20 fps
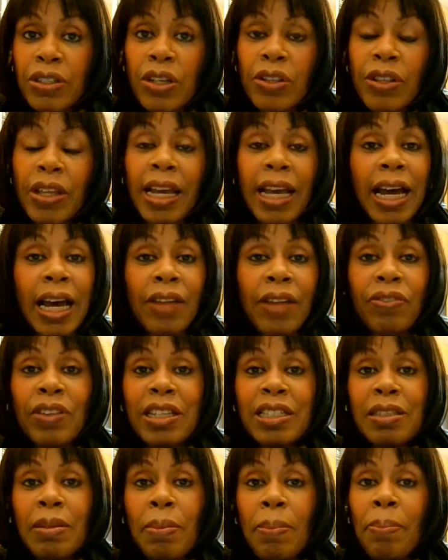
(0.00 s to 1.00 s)
So they had
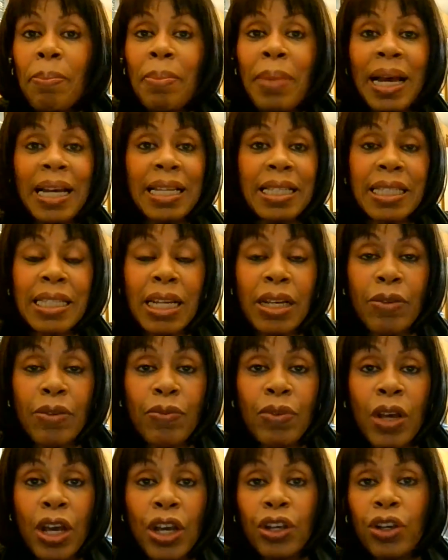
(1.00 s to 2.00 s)
this massive,
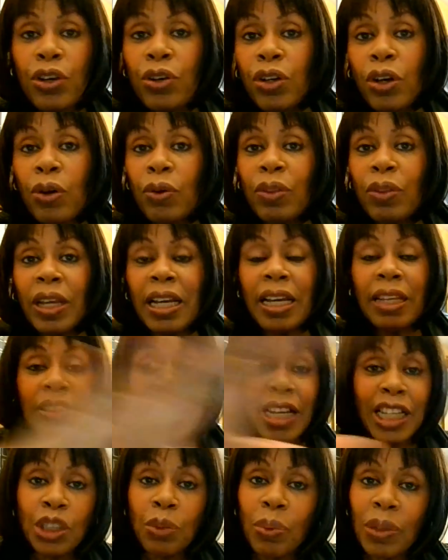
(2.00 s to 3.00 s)
you know, that,
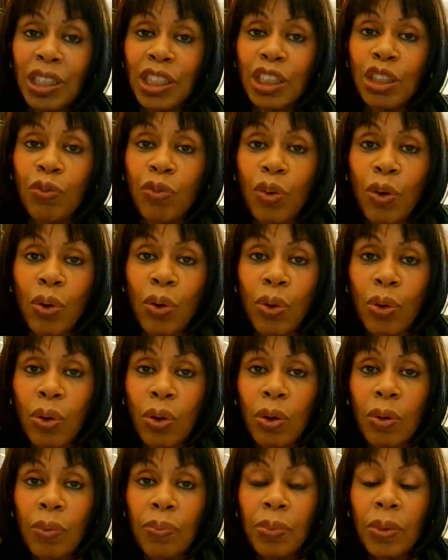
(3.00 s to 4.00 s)
that's what it's for.